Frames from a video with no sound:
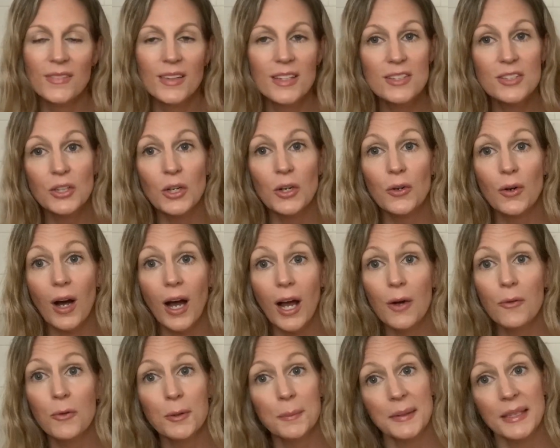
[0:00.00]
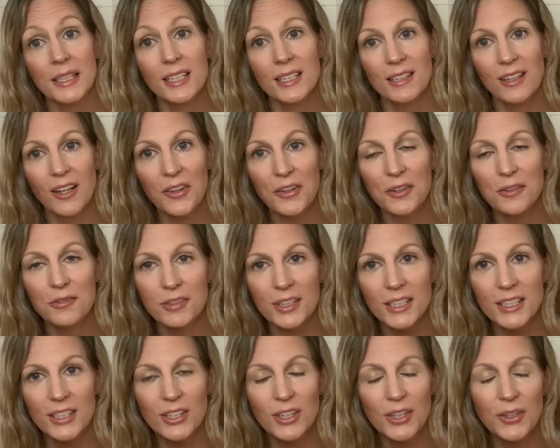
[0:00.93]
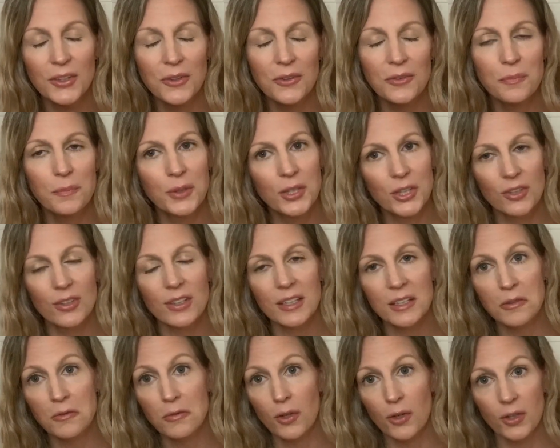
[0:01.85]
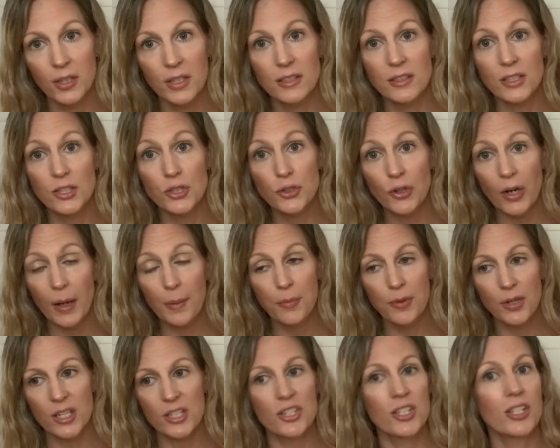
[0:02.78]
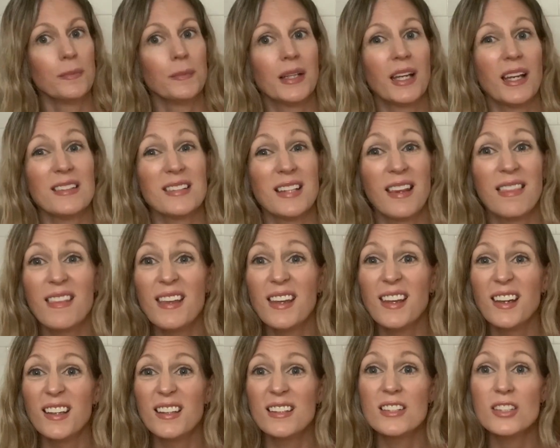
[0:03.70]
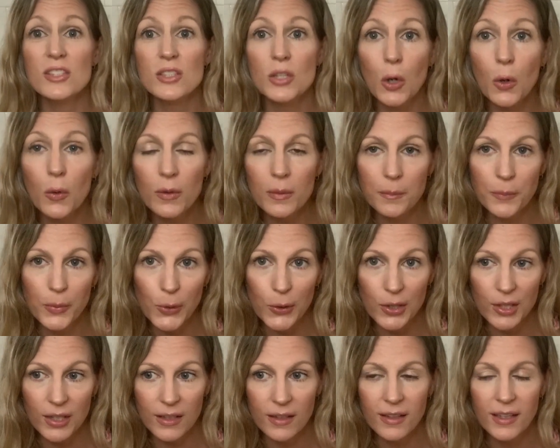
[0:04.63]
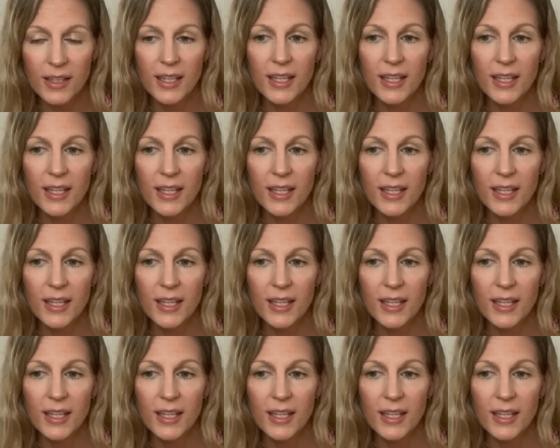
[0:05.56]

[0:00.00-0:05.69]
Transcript: So I will make another video purely devoted to dry brushing, because I think it's so important.